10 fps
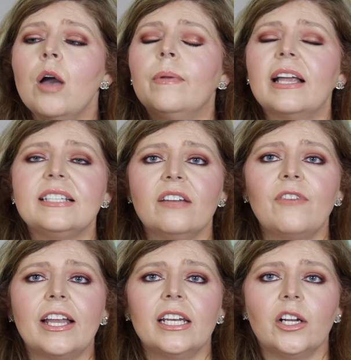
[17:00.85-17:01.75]
but I did
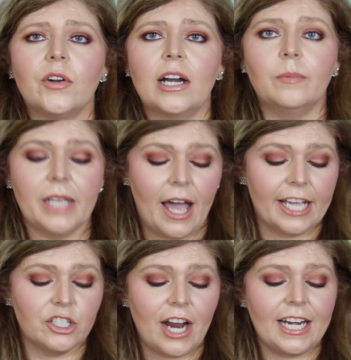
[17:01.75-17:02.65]
find it incredibly
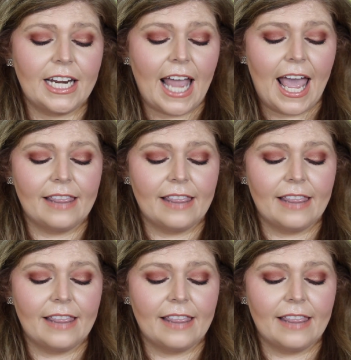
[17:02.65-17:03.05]
hydrating.